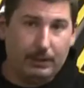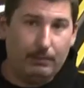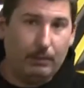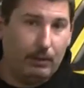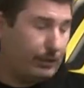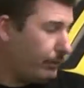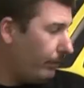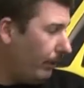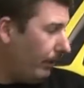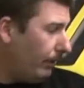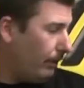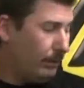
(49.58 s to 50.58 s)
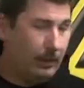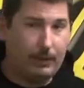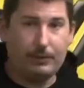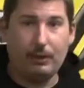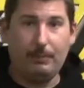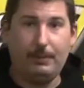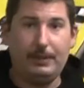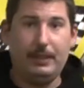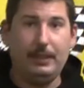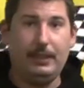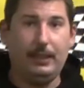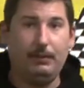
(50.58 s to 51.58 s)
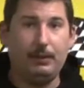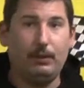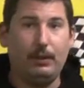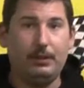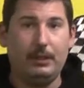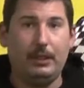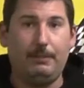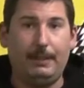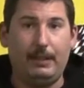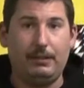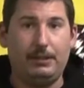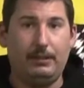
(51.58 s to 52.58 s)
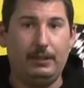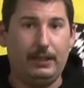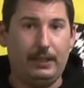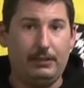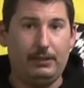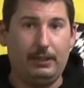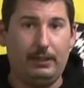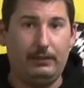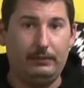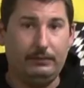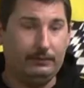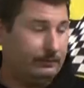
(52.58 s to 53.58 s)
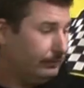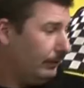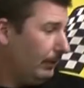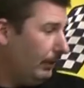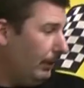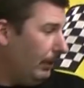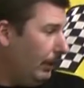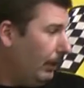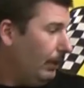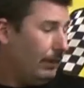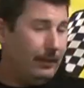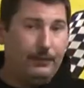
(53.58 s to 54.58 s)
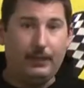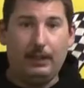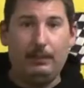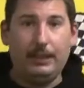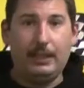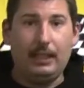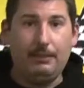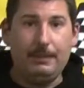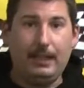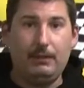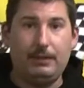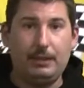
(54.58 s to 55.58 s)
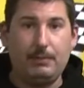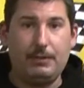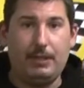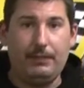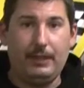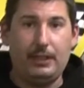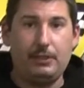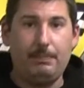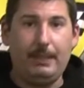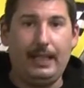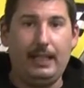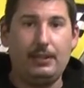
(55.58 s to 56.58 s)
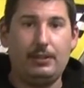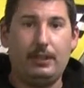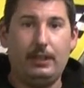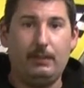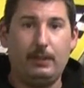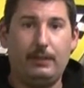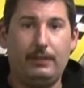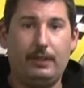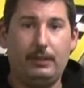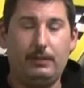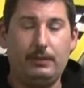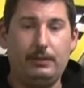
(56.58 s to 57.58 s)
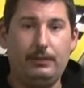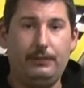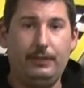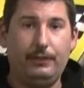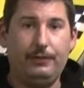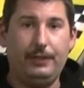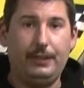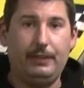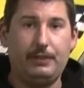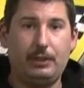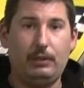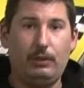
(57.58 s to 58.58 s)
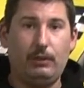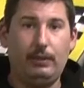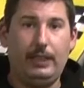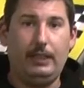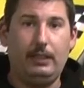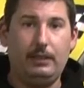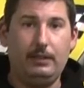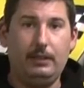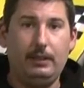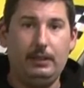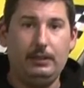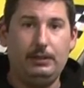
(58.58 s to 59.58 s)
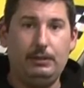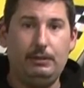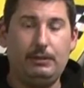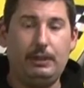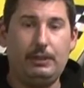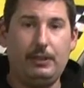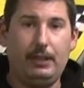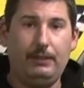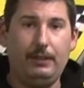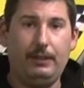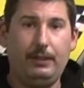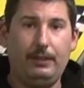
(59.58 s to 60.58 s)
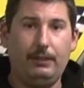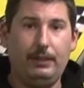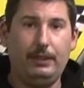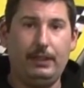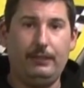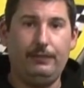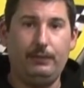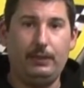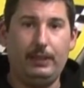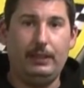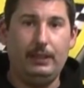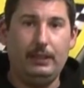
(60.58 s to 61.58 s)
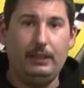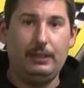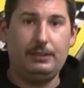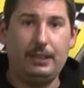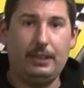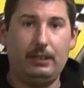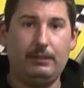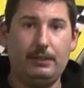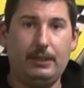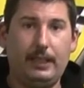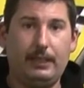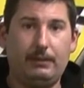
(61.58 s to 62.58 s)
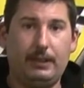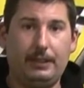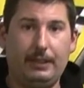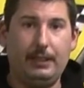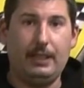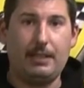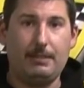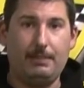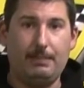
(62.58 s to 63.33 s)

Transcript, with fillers: the March uh, Serpentine kit with alternator power steering and AC uh, we can help you out with this specific engine package or any one of our other ones, feel free to give us a call at 800 267 3940. Let's take you over to DynaRun. I think you guys are